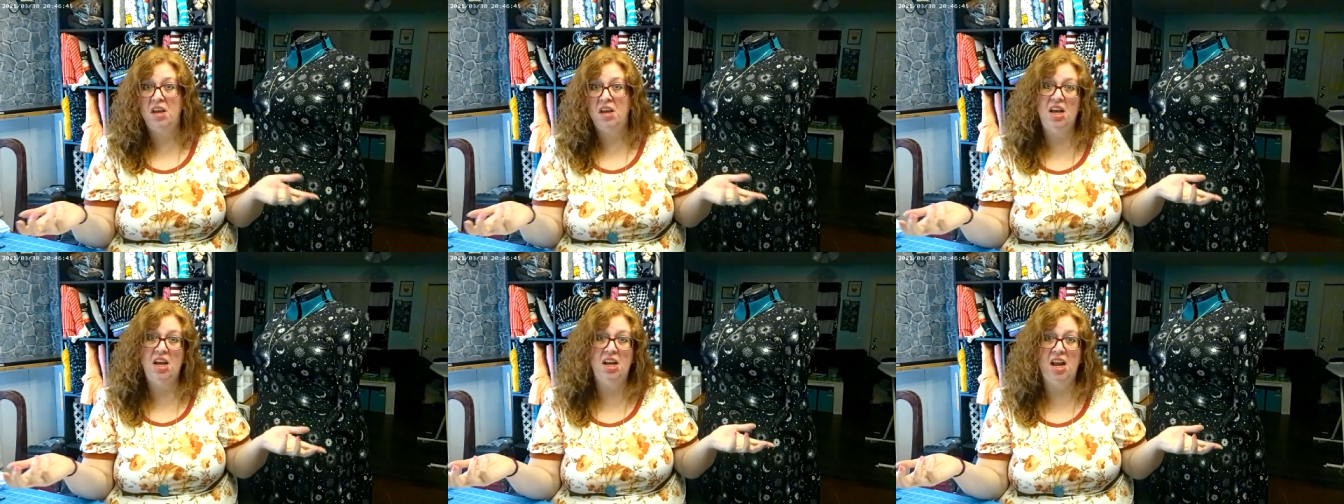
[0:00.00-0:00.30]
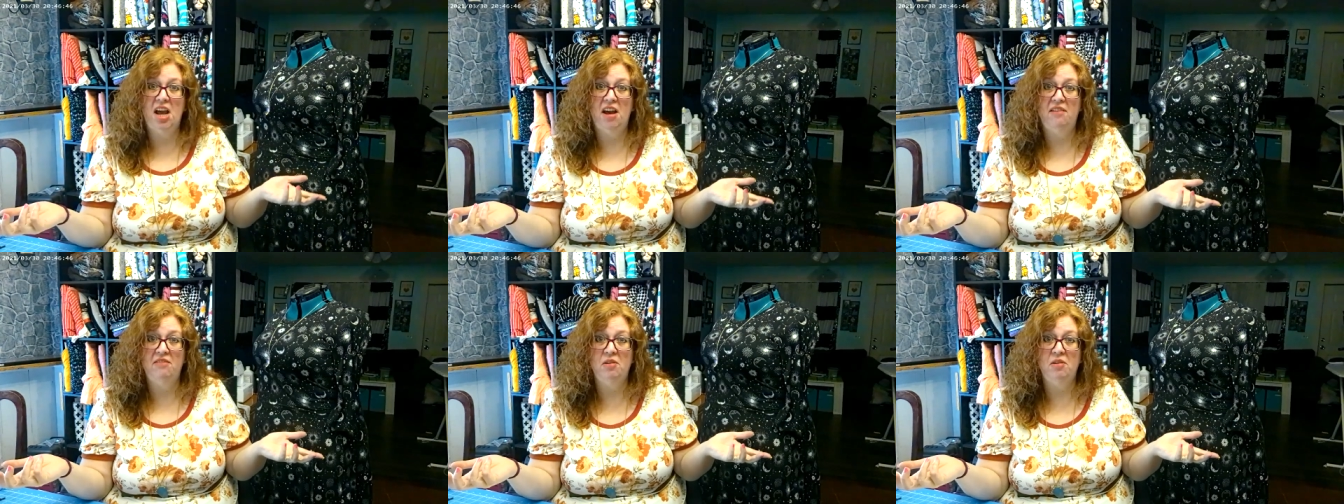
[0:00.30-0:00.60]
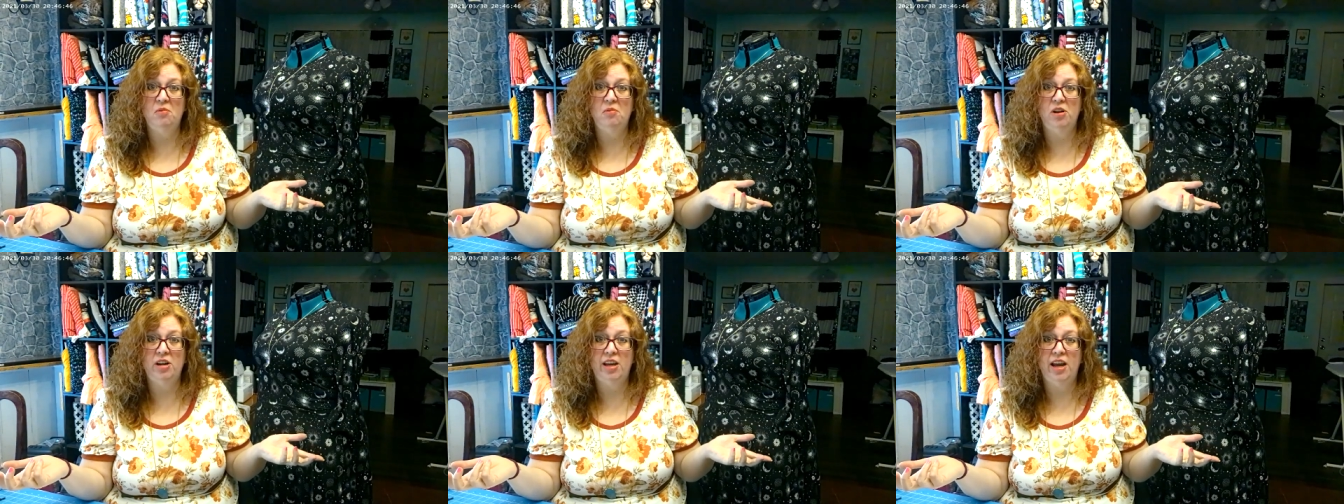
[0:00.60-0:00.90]
and have
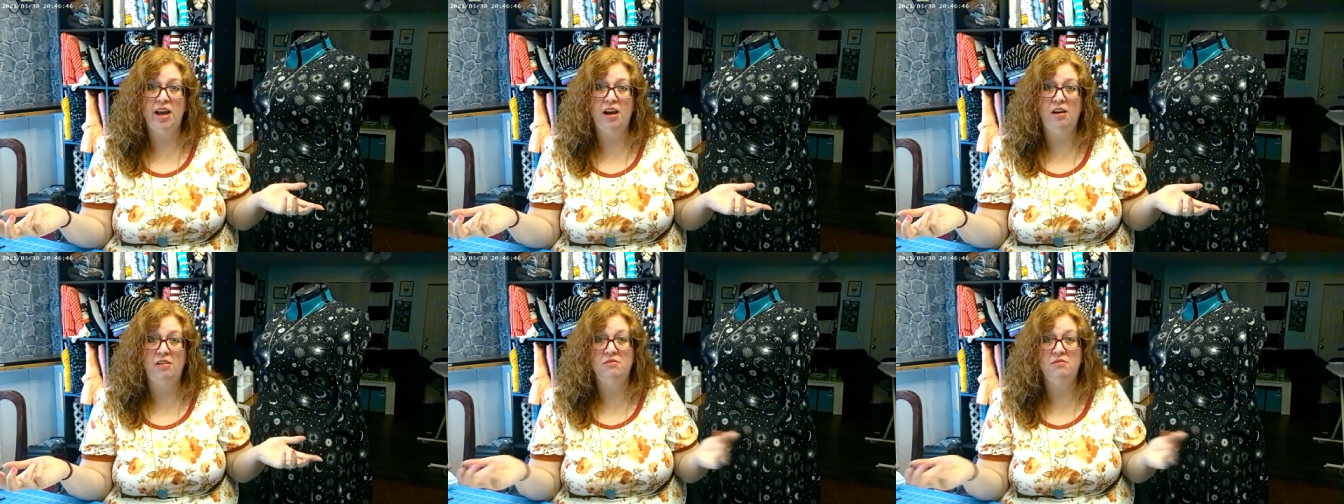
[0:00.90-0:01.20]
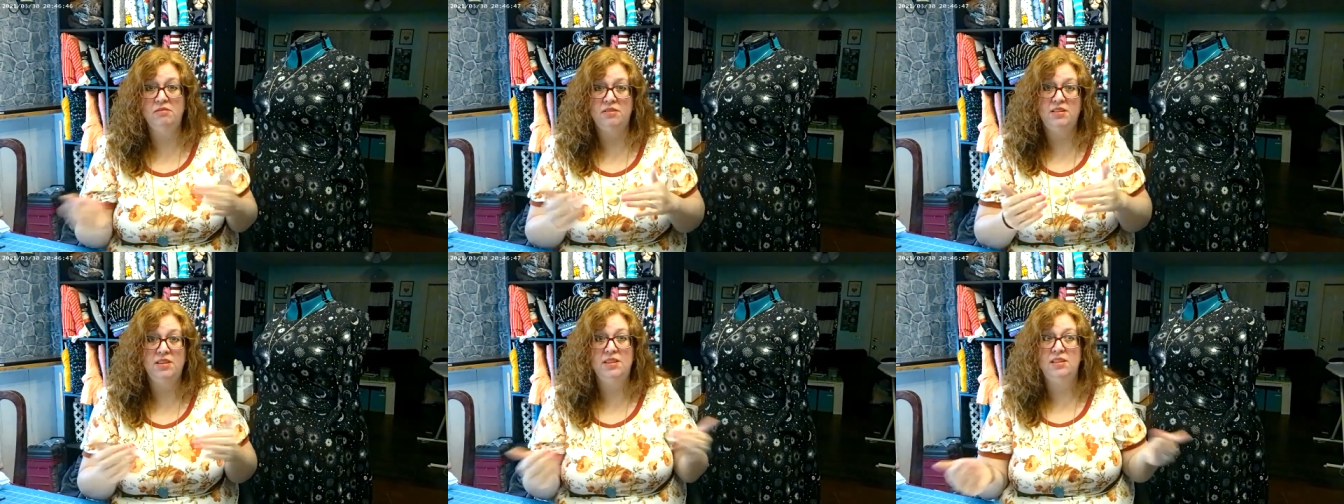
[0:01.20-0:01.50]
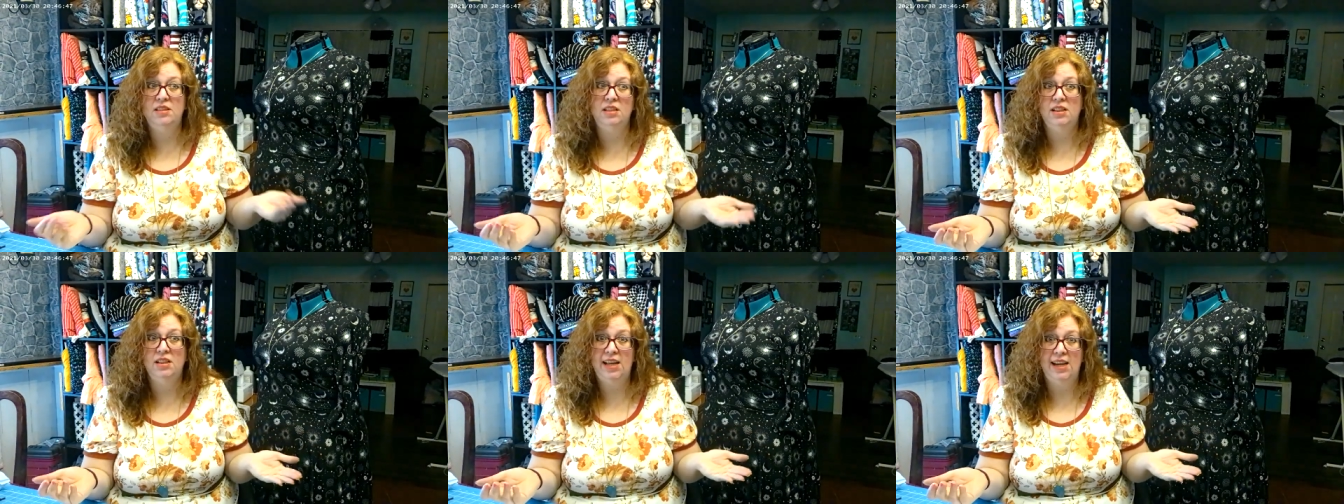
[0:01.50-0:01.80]
it work out
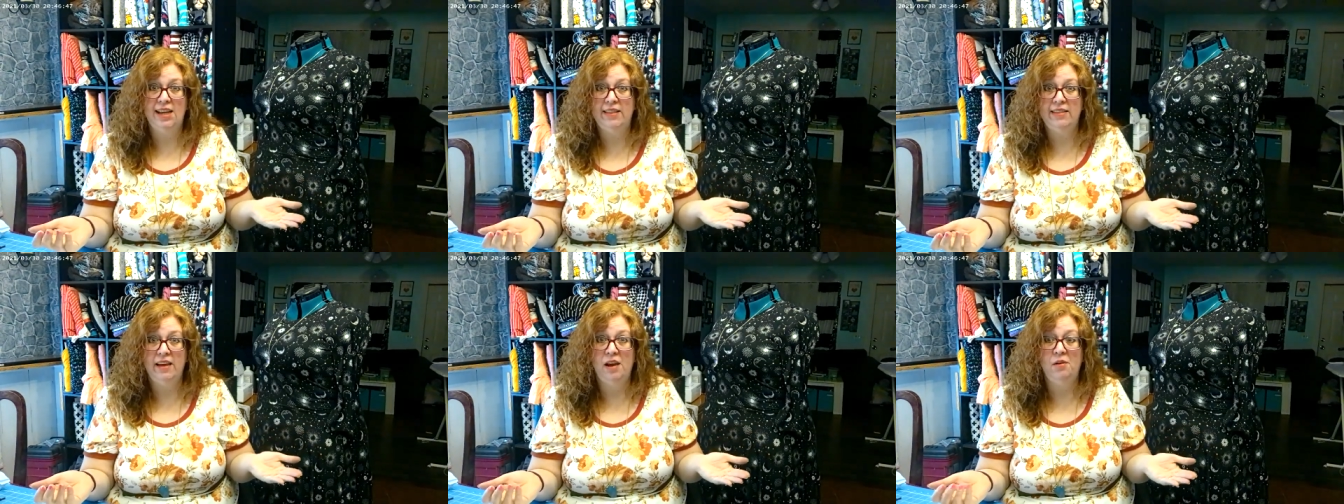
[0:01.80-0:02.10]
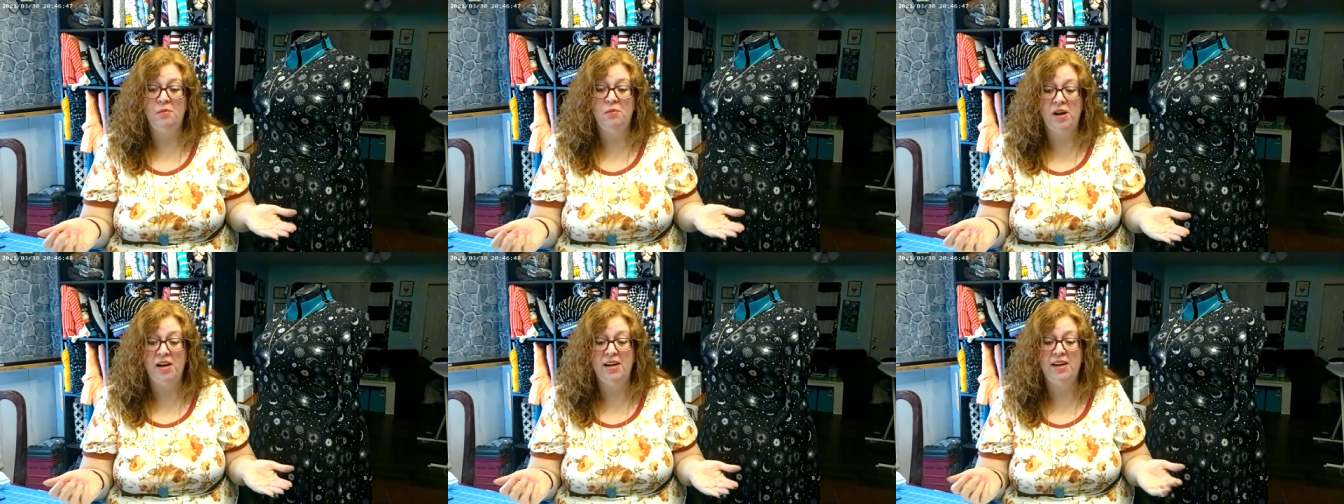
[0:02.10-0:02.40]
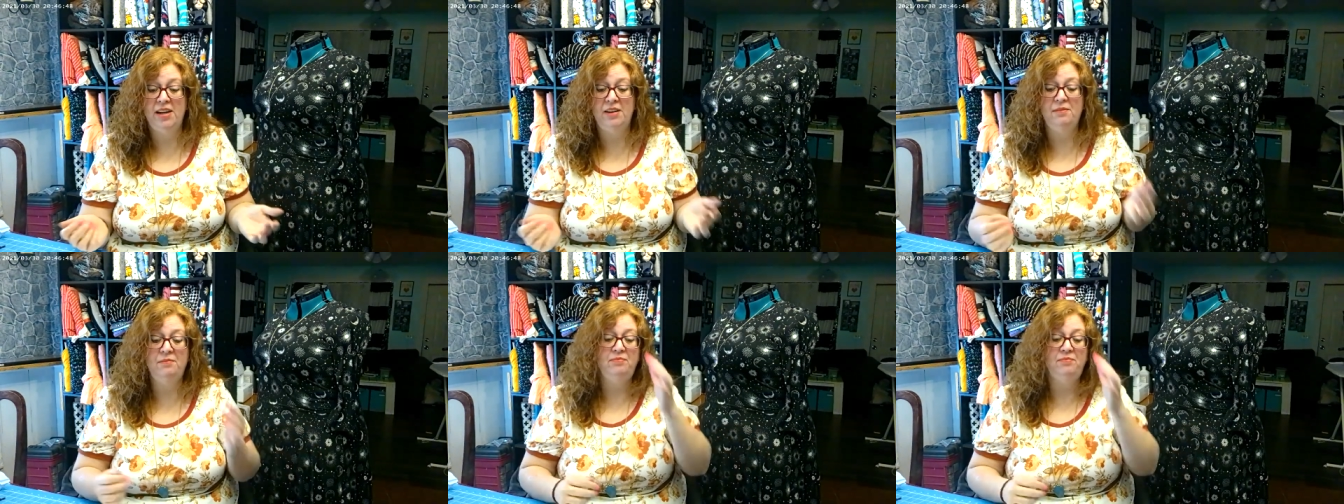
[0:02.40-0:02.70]
the length I
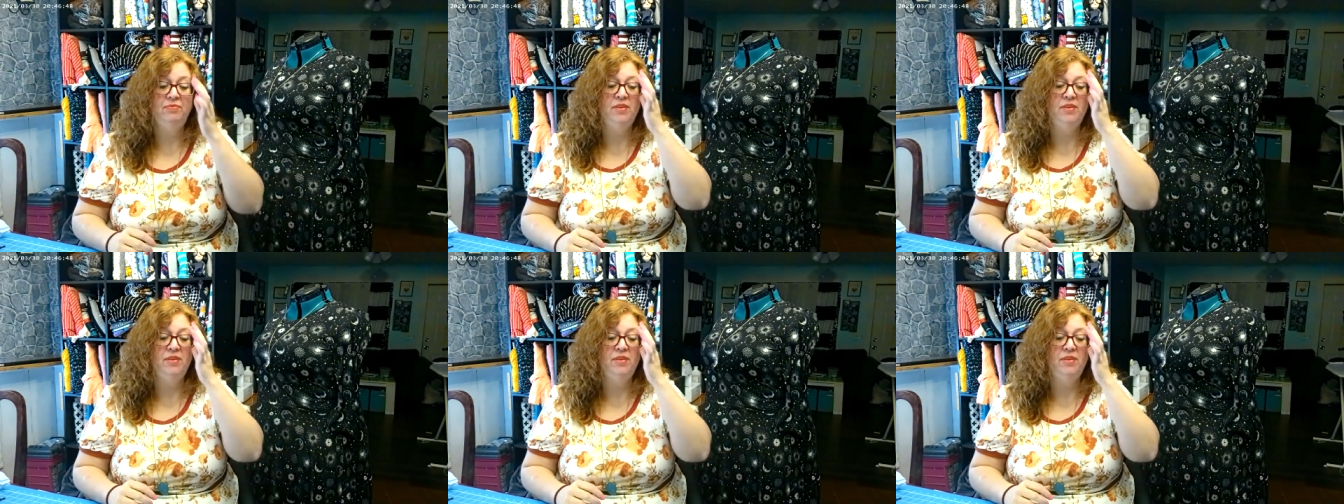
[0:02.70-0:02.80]
wanted.